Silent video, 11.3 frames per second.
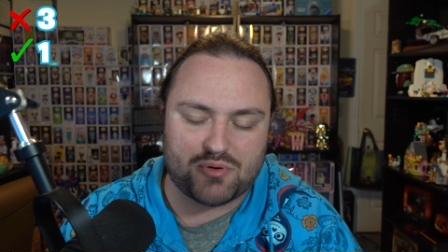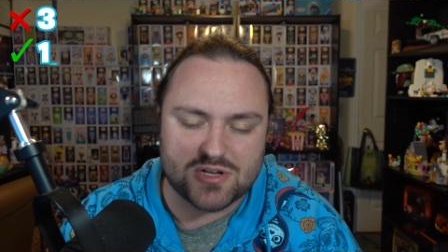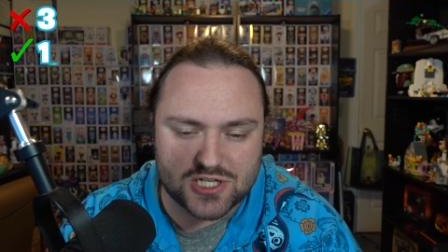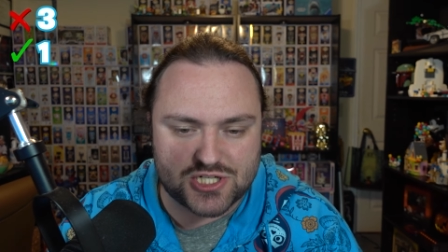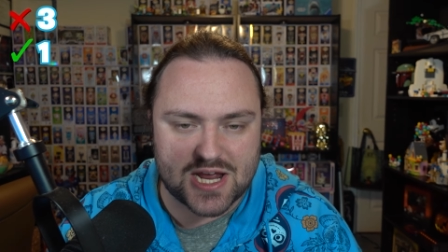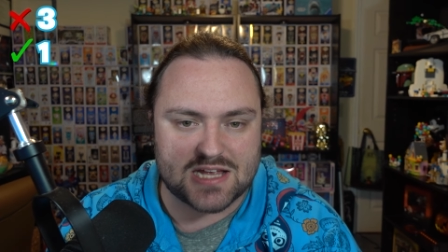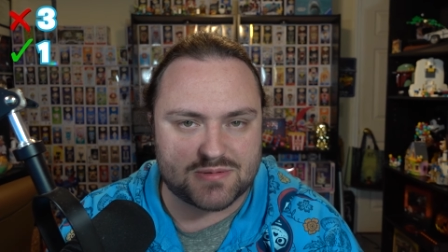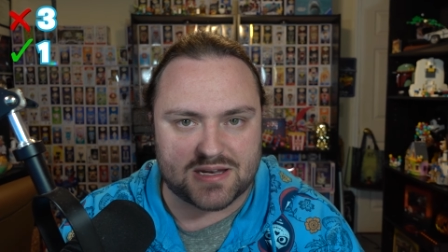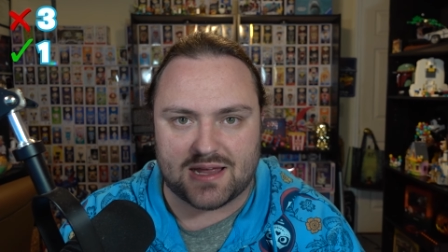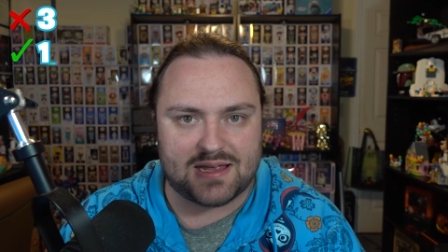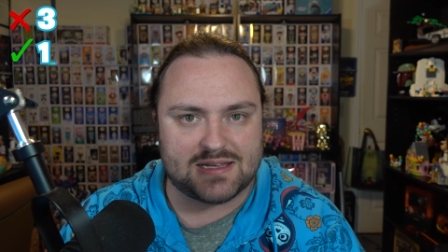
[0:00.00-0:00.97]
Princess
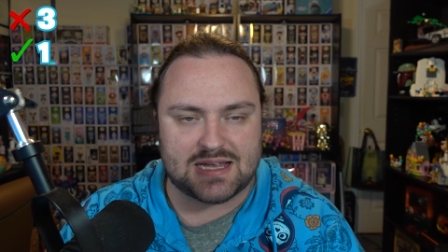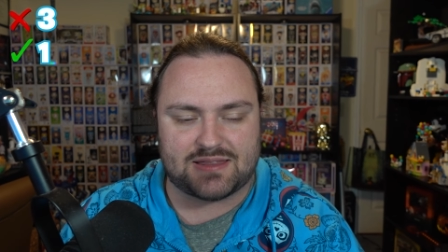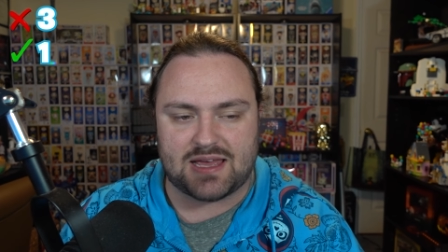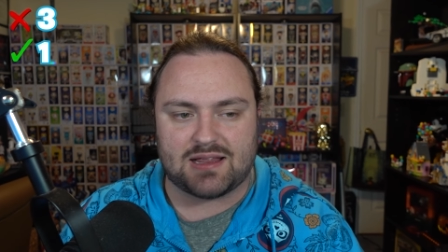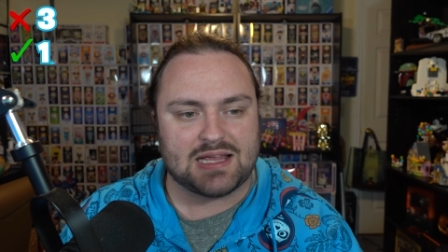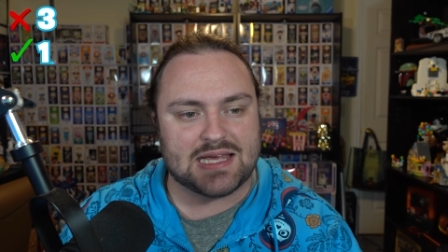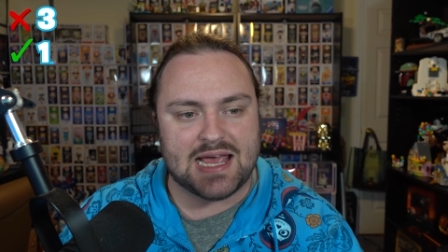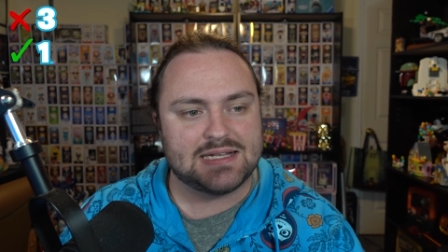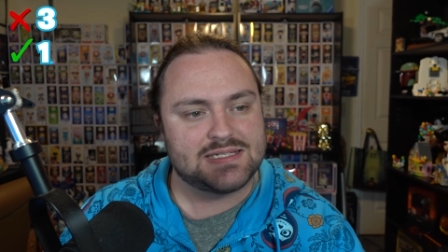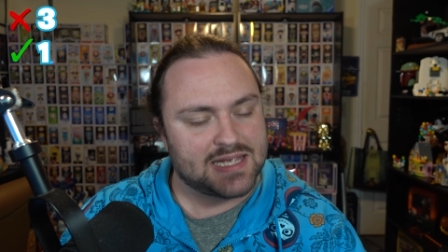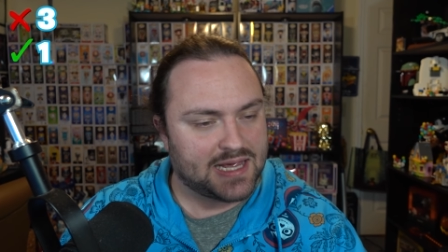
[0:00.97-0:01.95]
Jasmine is, I think, like
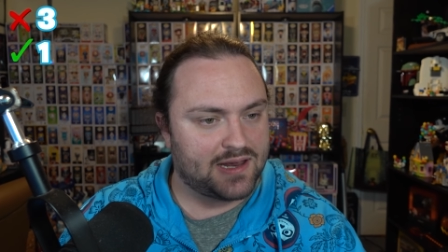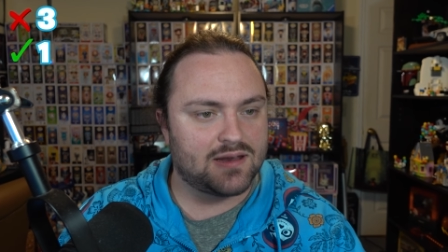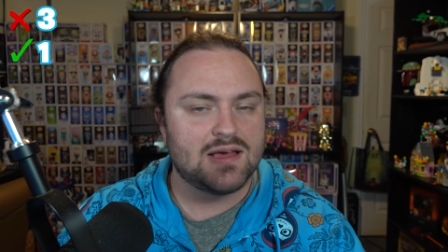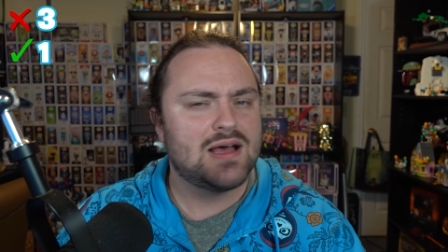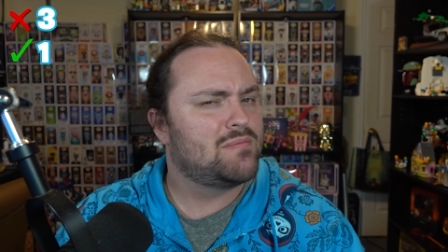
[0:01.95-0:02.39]
18.